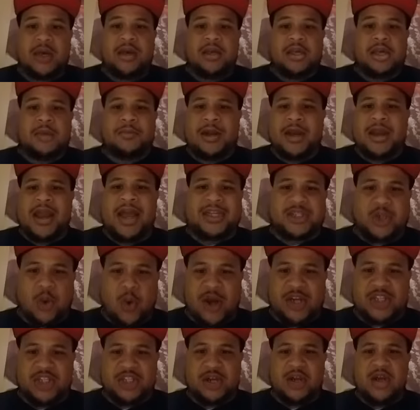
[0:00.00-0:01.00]
Give me the next
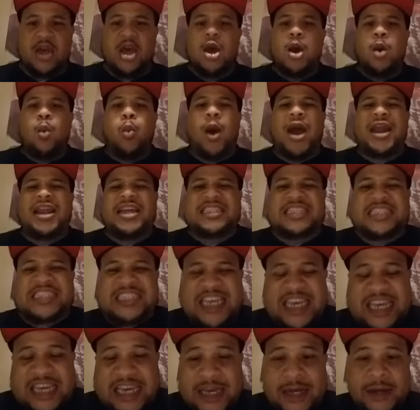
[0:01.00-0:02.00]
question. What is
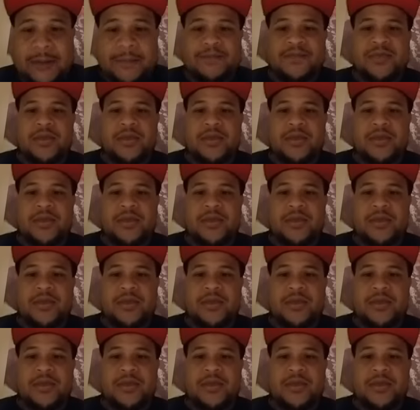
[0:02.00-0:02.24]
sin?